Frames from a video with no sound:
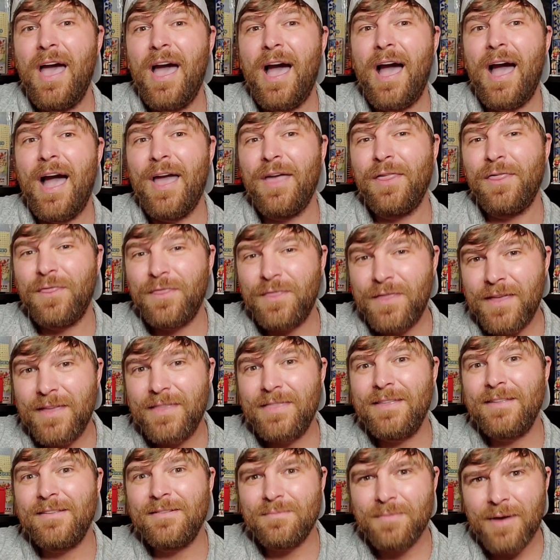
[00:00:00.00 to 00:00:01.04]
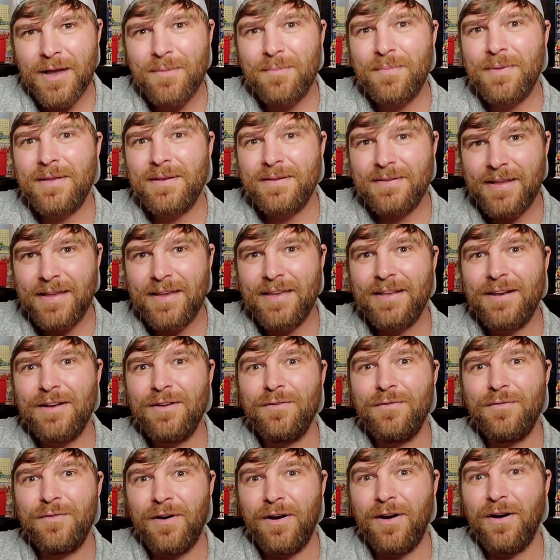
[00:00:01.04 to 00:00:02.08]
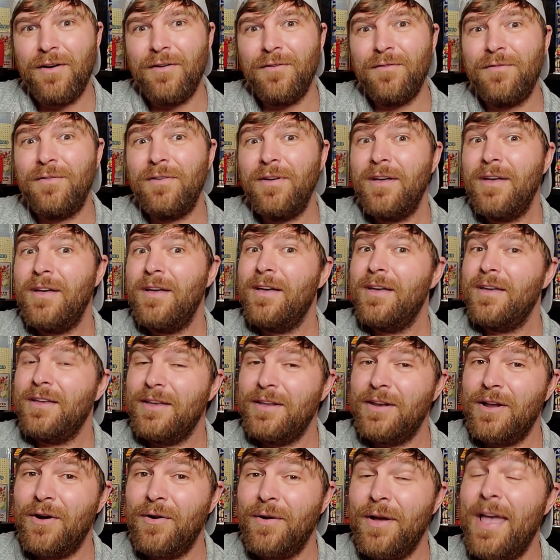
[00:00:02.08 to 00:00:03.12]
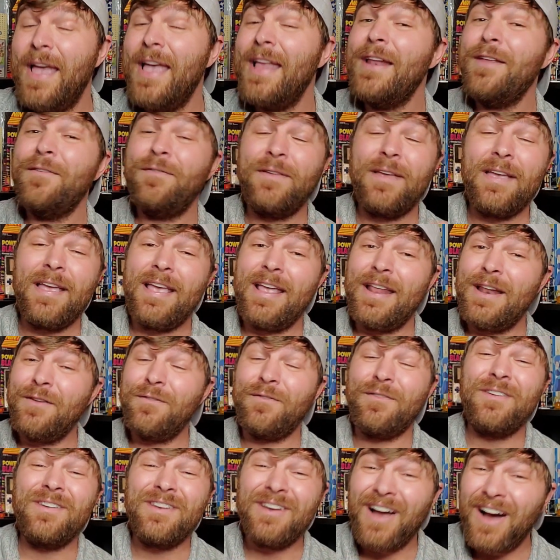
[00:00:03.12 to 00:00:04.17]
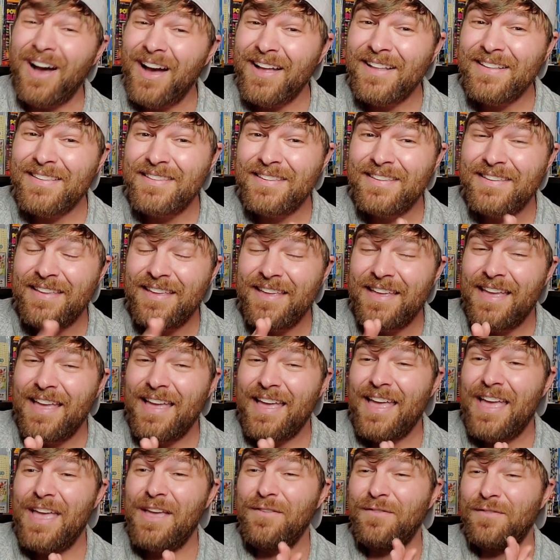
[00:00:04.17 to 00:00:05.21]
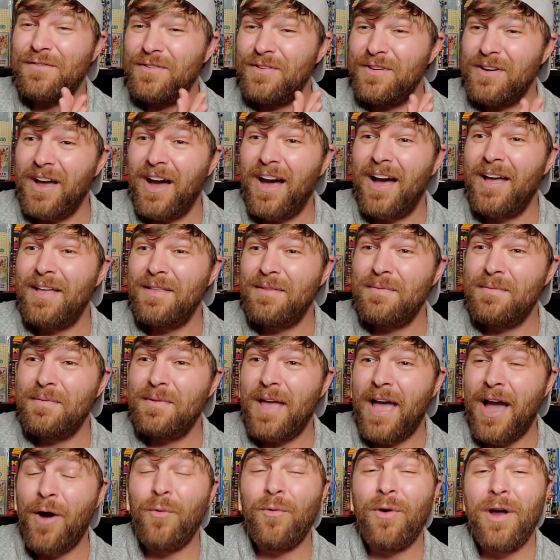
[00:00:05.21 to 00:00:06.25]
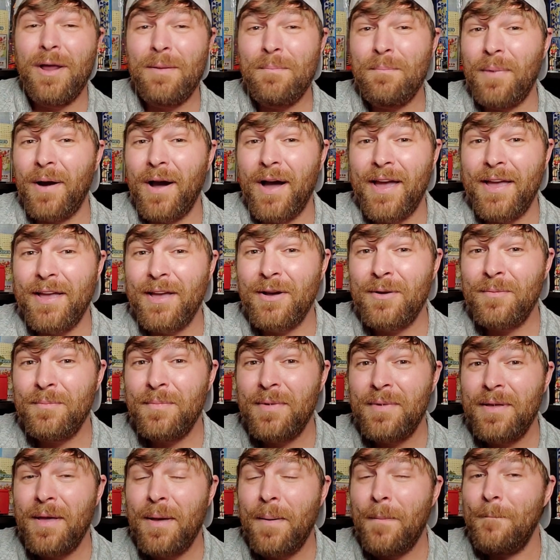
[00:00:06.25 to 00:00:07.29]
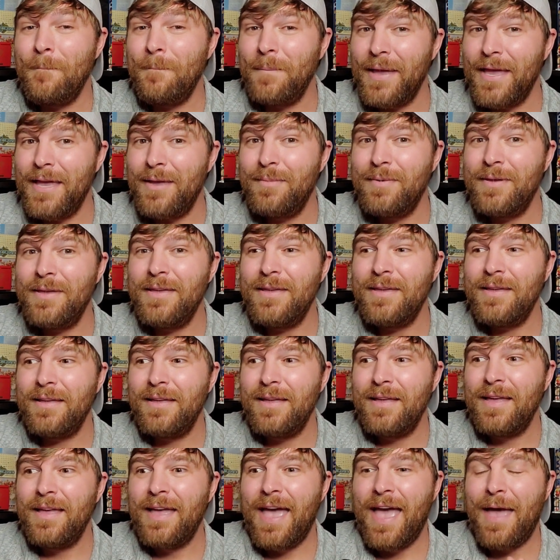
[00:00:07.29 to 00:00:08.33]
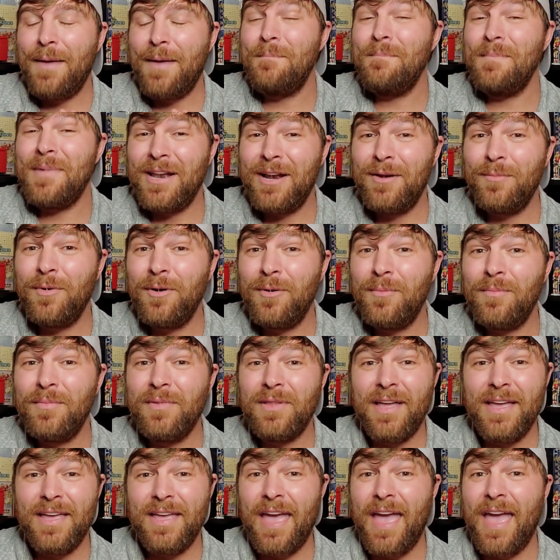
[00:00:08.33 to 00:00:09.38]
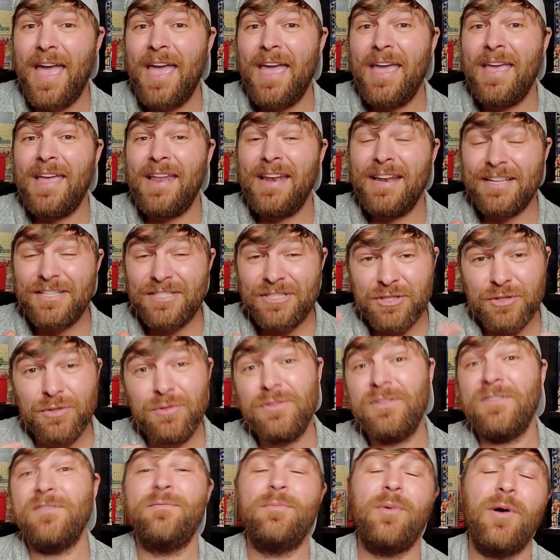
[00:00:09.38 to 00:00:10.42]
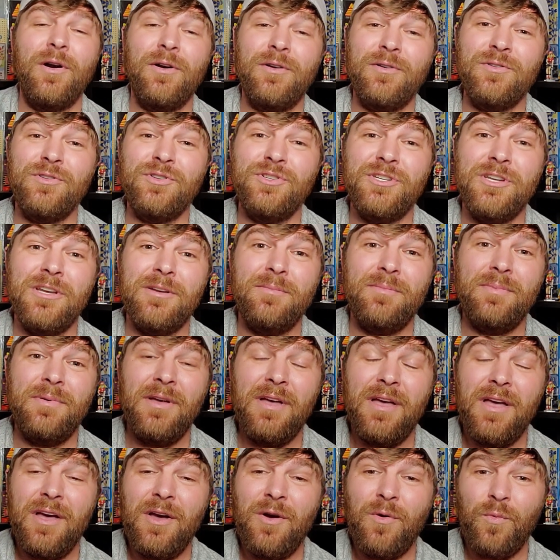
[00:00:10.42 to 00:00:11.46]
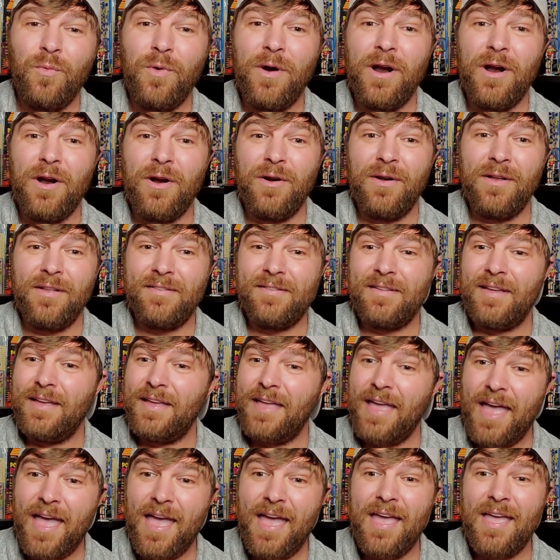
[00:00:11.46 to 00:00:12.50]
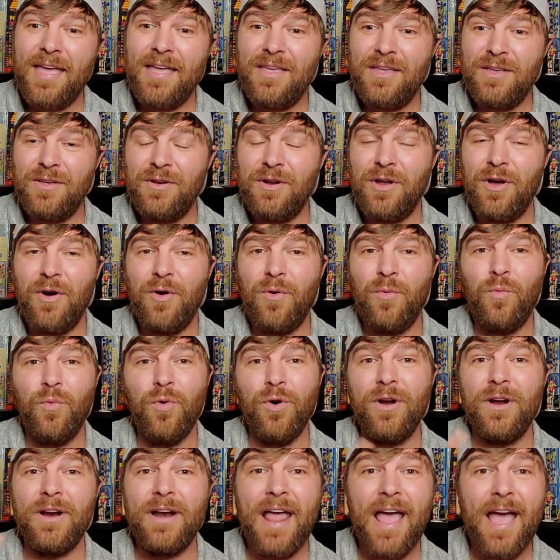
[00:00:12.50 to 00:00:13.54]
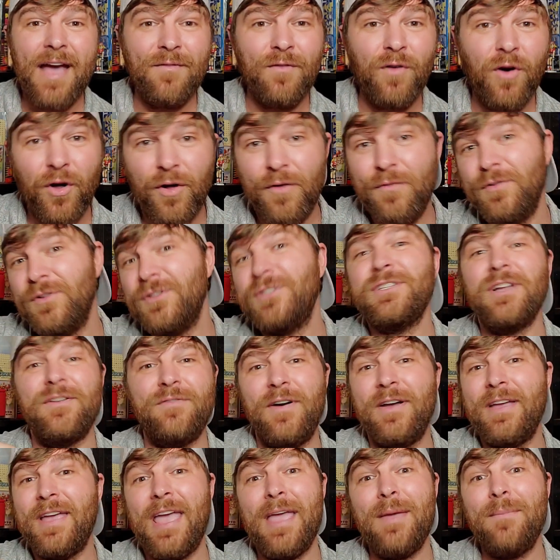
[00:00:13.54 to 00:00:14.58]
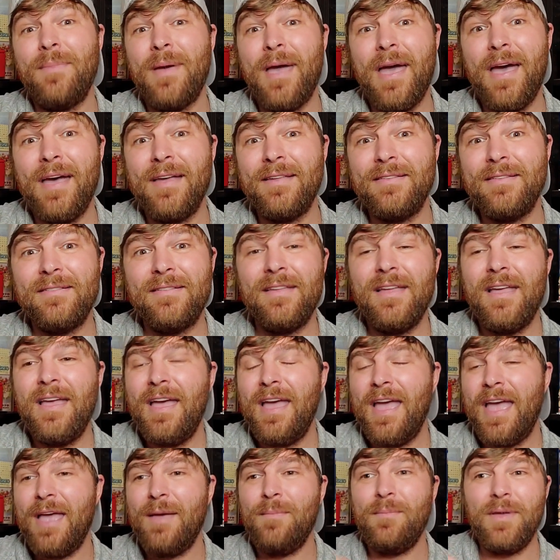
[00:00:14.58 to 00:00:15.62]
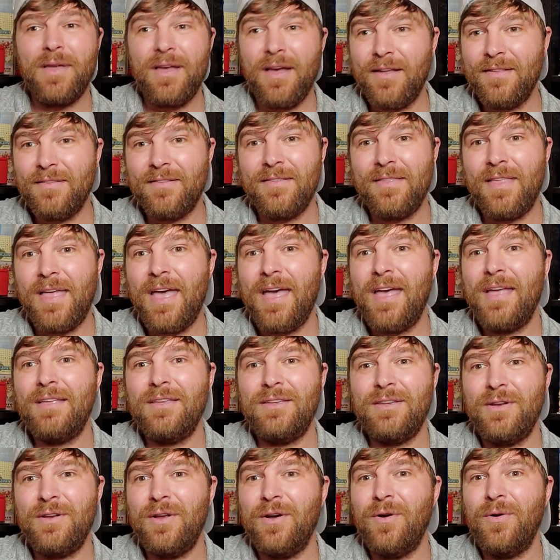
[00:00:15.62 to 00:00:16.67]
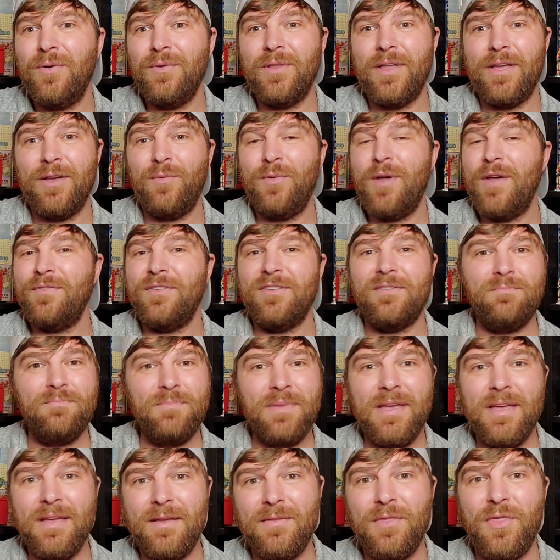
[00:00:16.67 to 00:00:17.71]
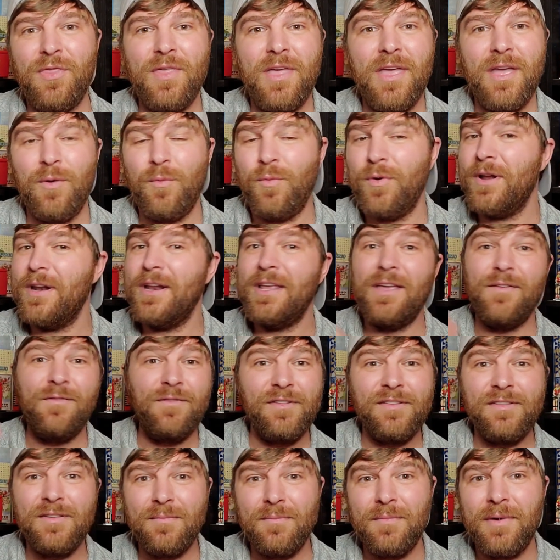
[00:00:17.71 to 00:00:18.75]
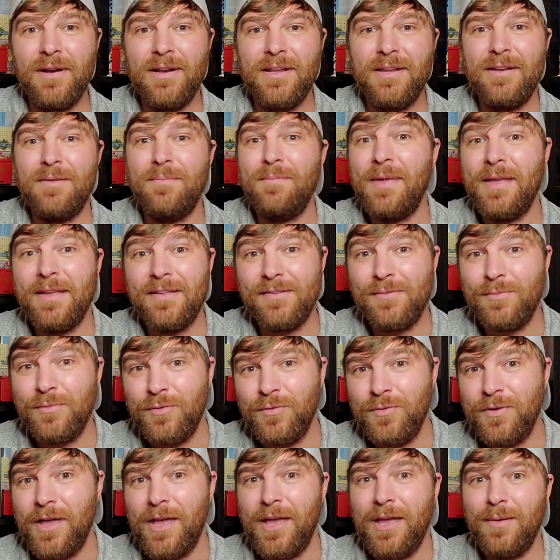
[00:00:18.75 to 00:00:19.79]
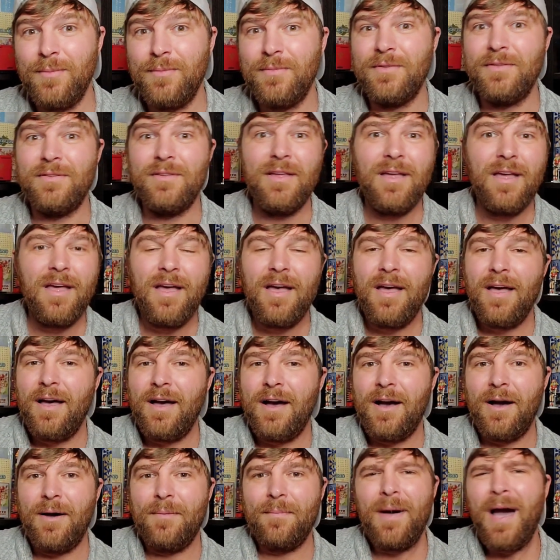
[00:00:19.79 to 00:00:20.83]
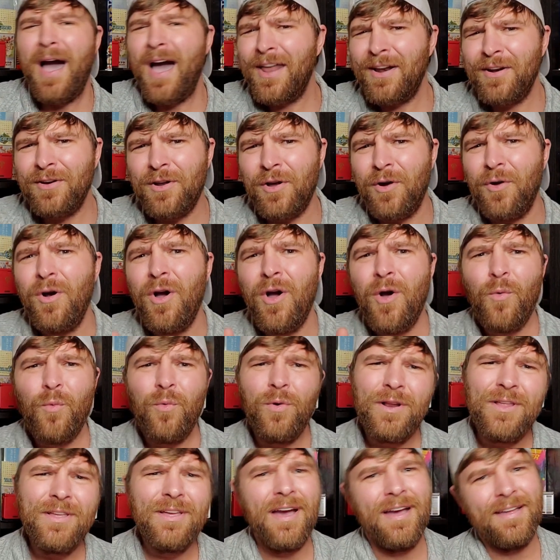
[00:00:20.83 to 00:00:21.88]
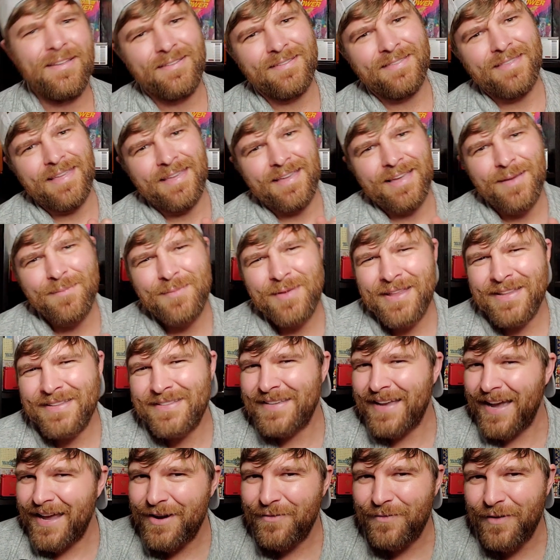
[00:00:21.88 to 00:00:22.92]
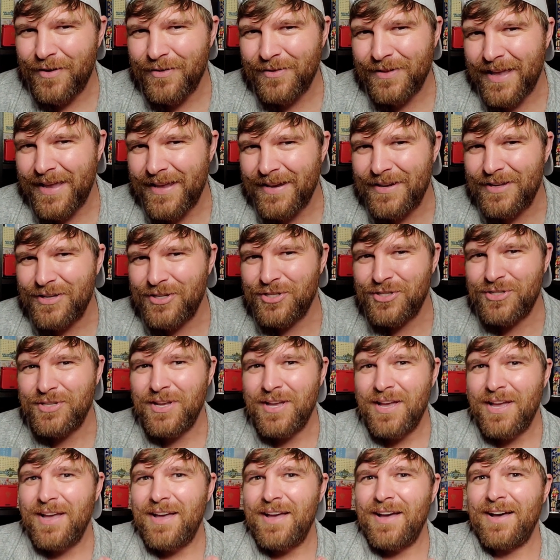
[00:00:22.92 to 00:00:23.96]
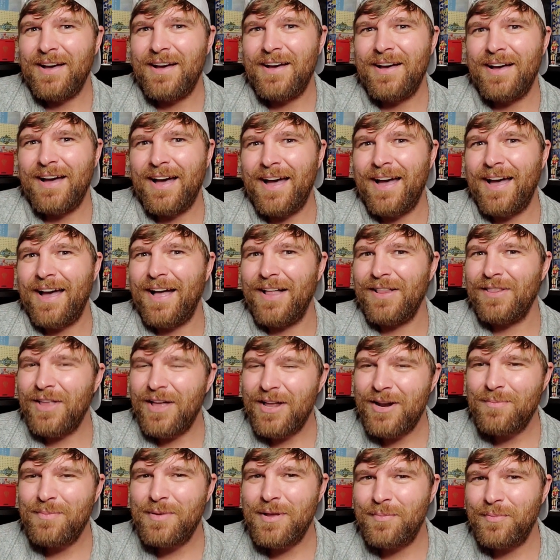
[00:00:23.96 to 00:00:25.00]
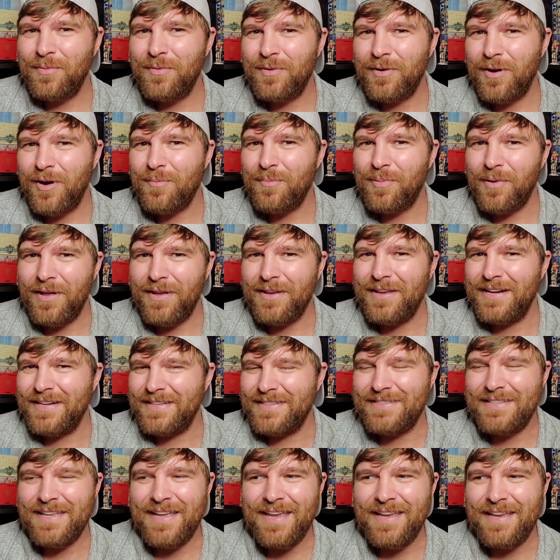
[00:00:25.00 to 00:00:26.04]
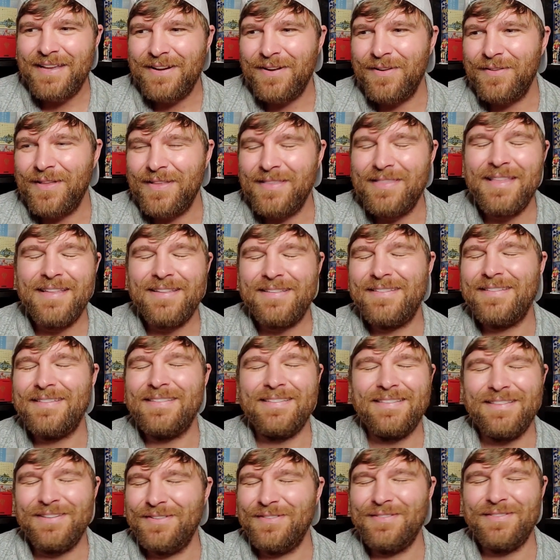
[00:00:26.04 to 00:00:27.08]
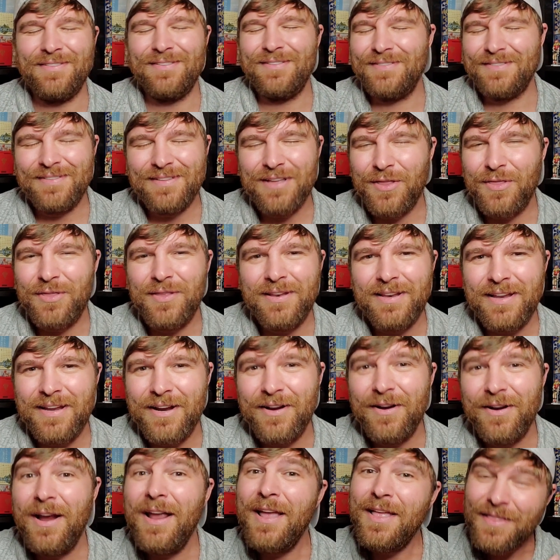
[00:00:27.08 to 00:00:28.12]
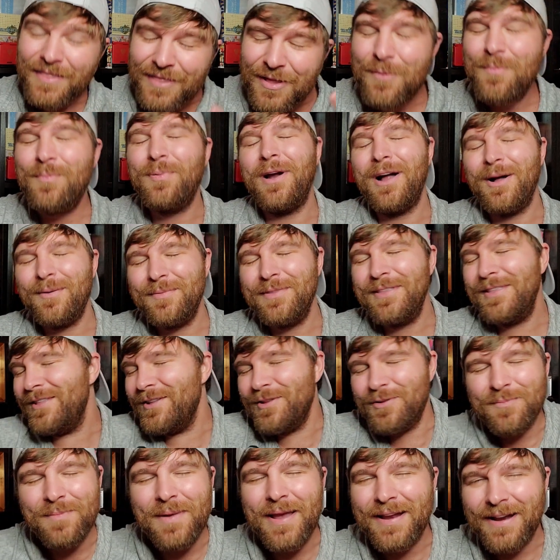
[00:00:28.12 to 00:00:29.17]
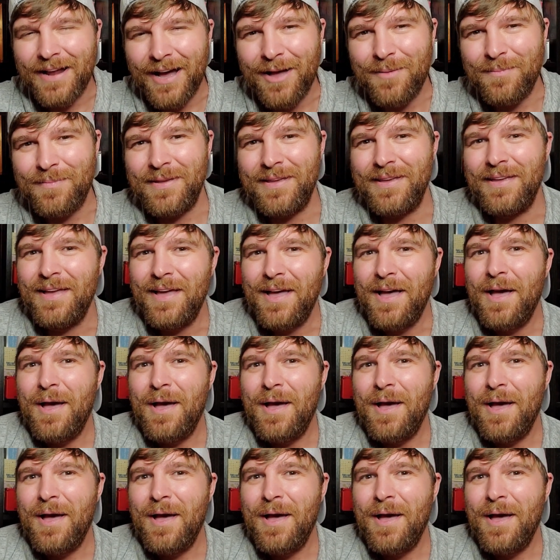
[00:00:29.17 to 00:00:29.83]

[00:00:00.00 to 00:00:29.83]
I think these might be indicative of, and if not outright buying them, maybe at minimum like an exclusive partnership where it's like, hey, we're gonna have all of your stuff on Game Pass. And because of that, we have this big thing. We're going to give you some money to make some new games. I don't know. What do you guys think? It's kind of outlandish. A lot of people are probably going to say, there's nothing here. And there may not be.